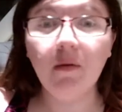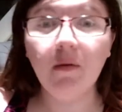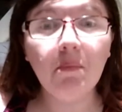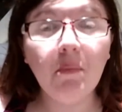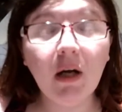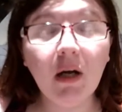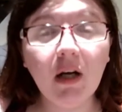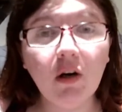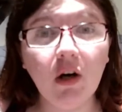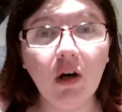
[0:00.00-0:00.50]

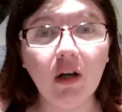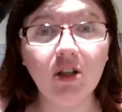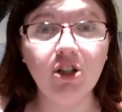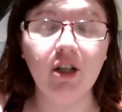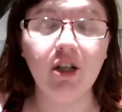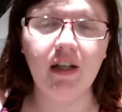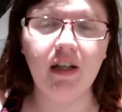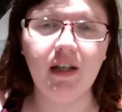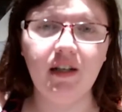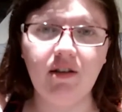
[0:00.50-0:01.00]
My gosh,
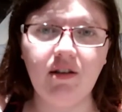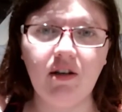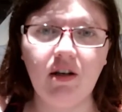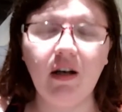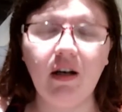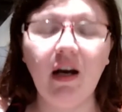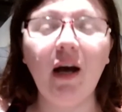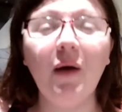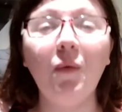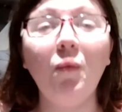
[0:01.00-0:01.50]
I can't
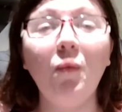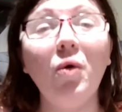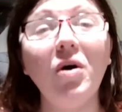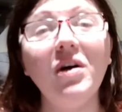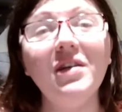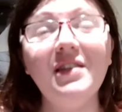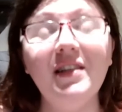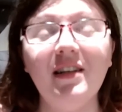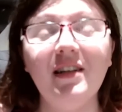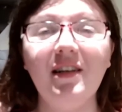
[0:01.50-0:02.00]
talk. I
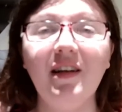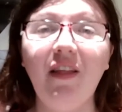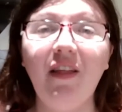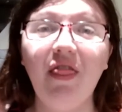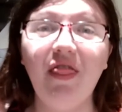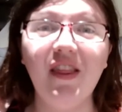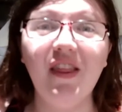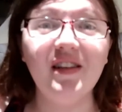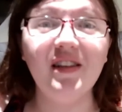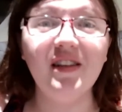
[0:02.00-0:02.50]
wanted
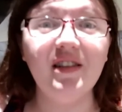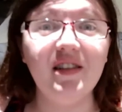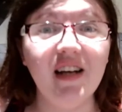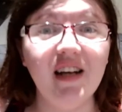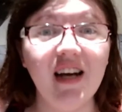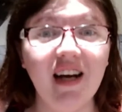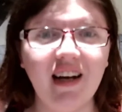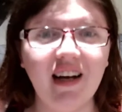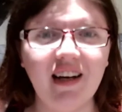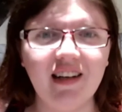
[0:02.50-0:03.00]
the
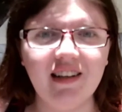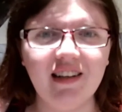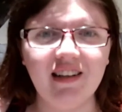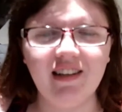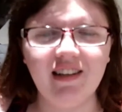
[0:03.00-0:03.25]
deck.